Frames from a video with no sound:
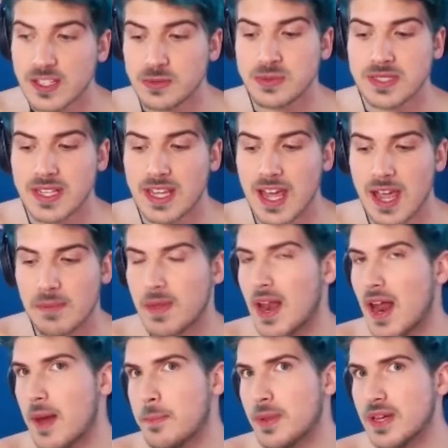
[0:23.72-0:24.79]
This was a game
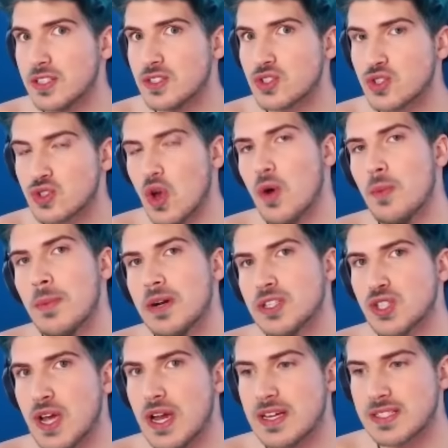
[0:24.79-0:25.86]
that I played so
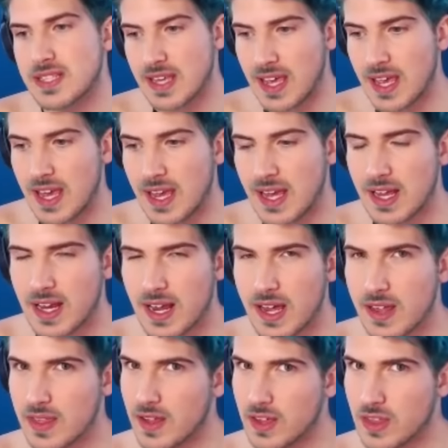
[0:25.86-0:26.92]
much as a kid
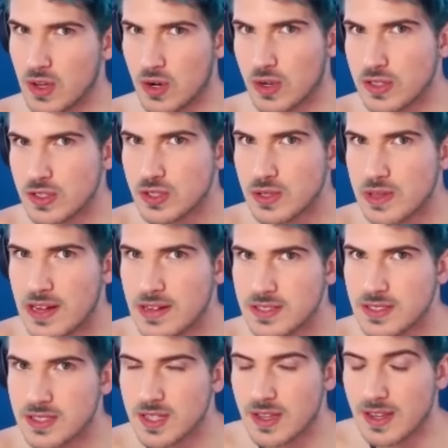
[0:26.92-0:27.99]
in like the early two
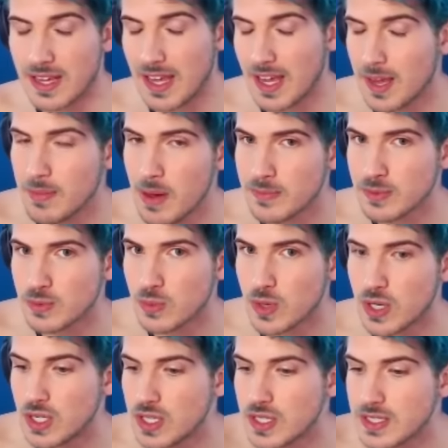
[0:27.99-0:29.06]
thousands on like Ebaum's
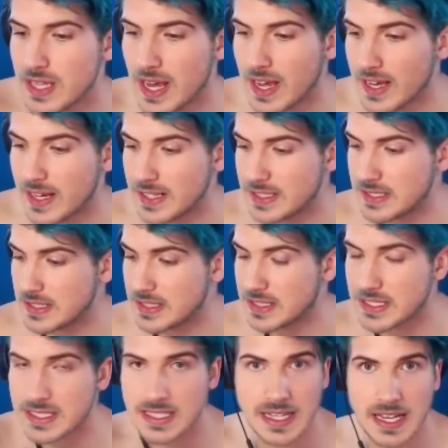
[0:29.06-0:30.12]
World, and
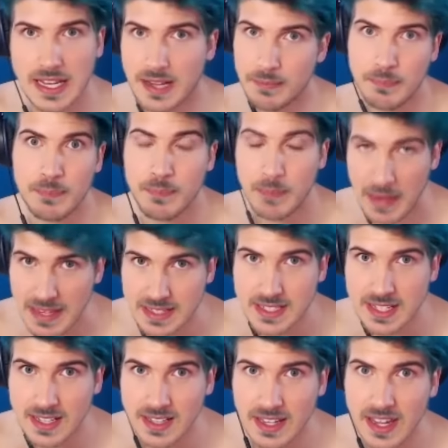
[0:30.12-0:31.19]

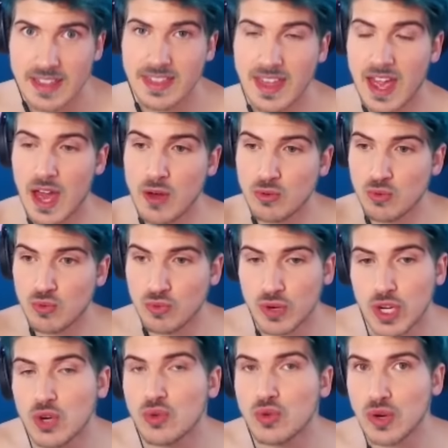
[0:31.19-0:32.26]
basically they have
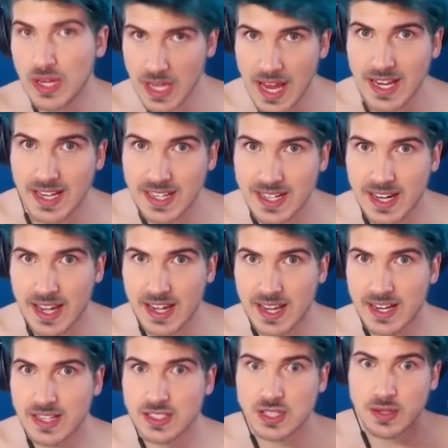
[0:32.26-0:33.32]
recreated
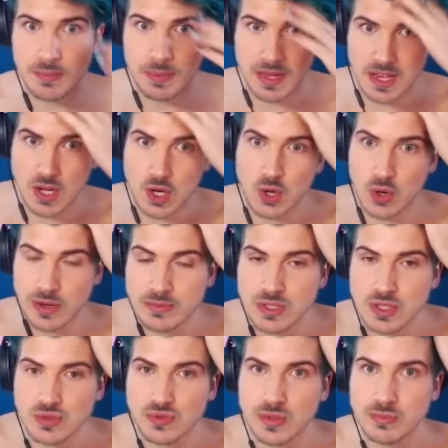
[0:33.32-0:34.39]
it to be
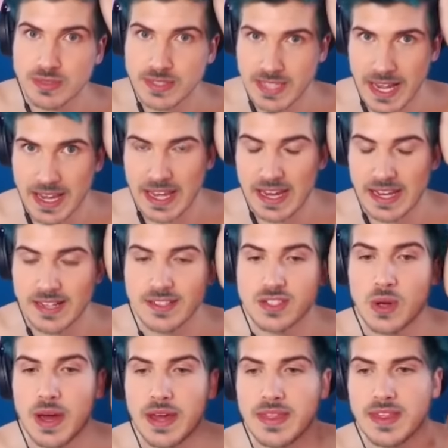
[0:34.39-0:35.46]
Crimson Room Decade.
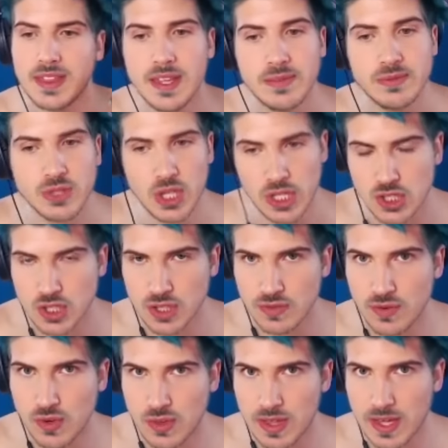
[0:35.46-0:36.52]
So I think they've changed a
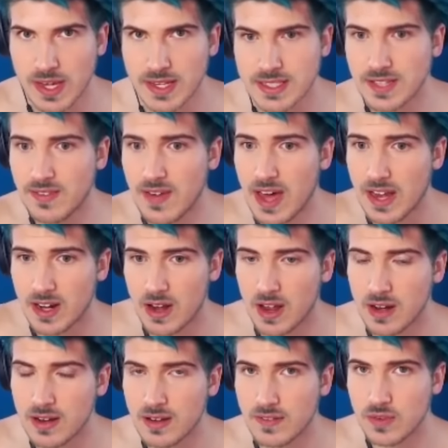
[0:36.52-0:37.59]
few things, they've added
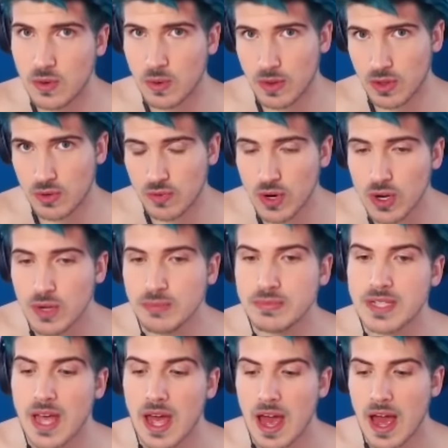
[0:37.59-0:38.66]
on a few other
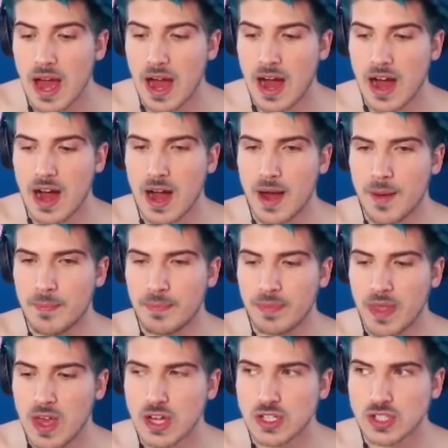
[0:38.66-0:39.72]
rooms. Um,
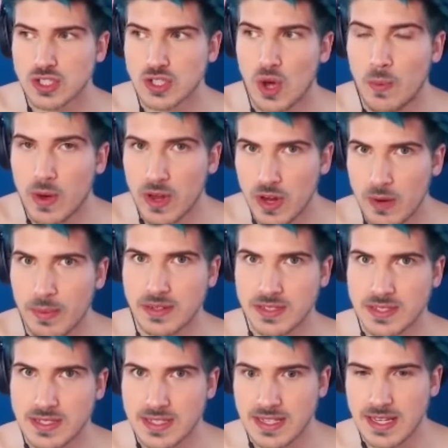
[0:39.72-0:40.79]
so what you're about
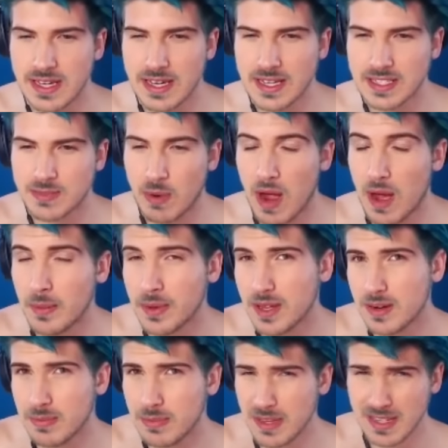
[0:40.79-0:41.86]
to see is probably
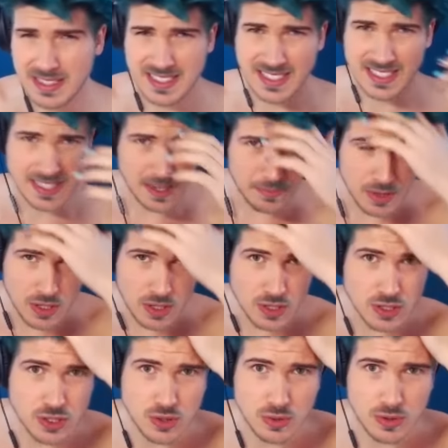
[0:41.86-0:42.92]
going to be
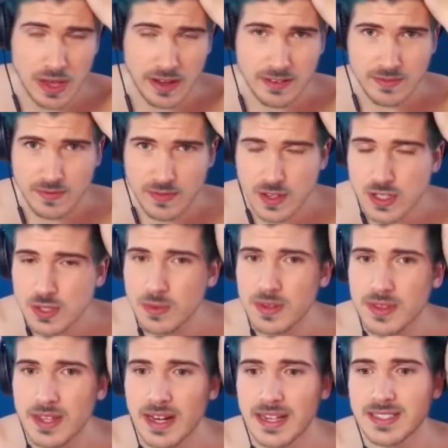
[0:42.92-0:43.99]
similar to that first
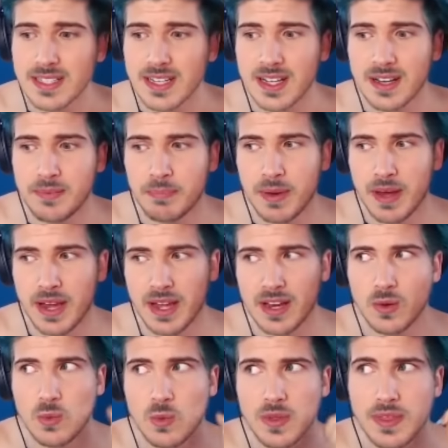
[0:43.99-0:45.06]
one that I did,
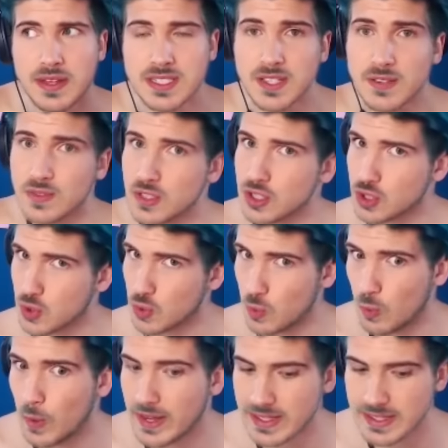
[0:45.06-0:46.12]
but with a different
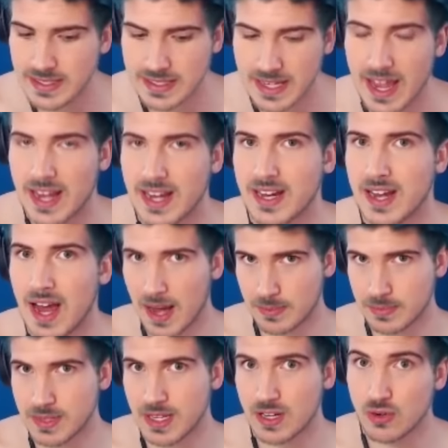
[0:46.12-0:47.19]
twist and an
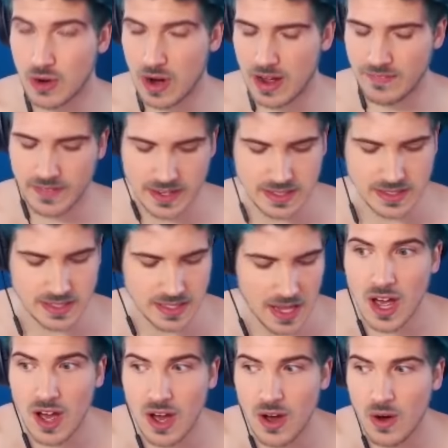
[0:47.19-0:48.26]
updated graphic.
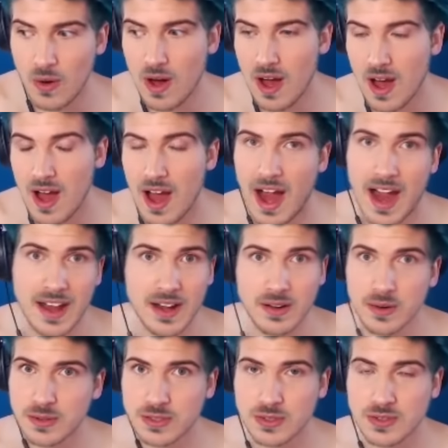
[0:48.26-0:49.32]
So I don't
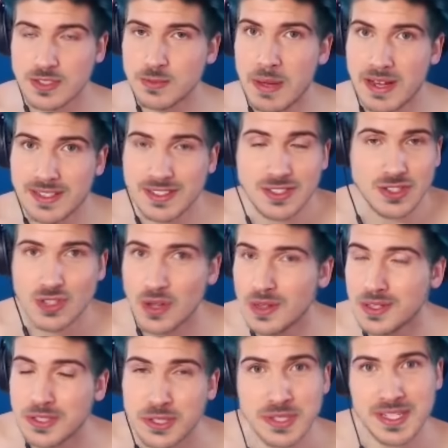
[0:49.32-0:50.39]
know what to expect, so
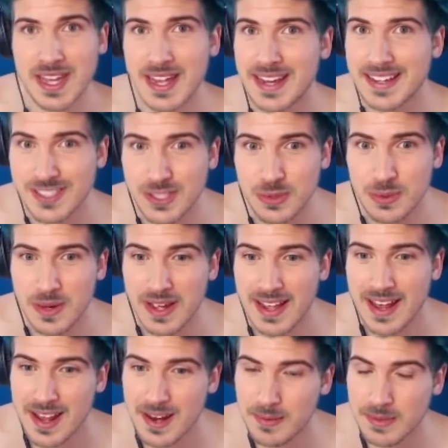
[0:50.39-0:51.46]
let's just get into
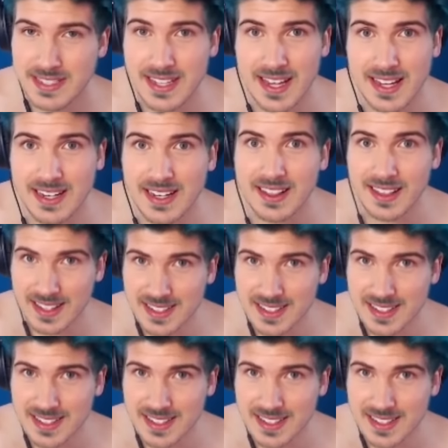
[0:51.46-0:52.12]
it, and I'm excited.